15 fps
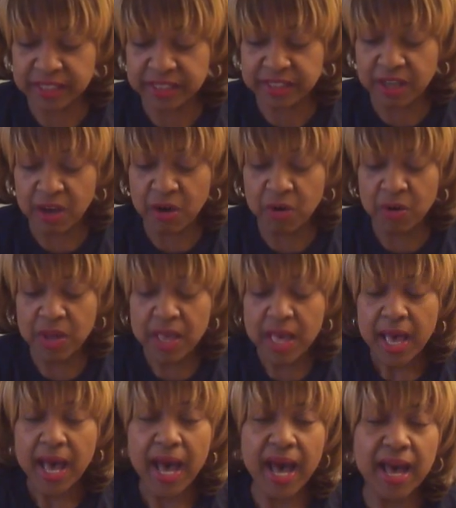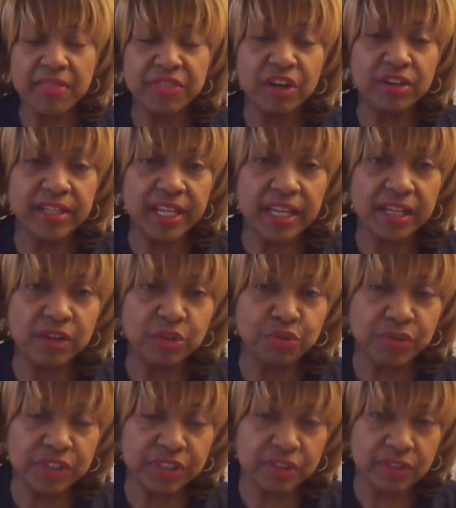So they'll need
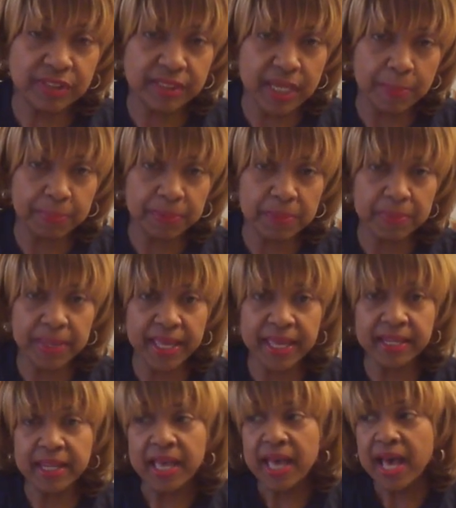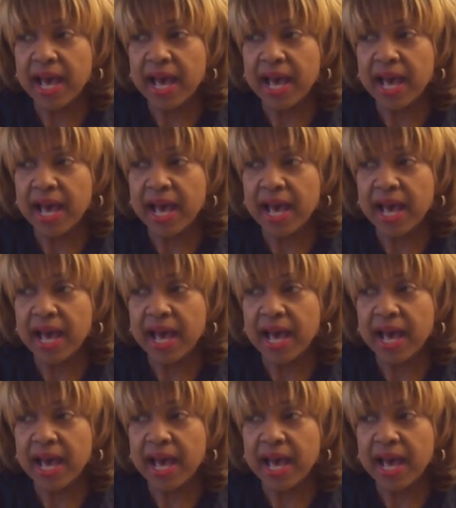nutritional supplement.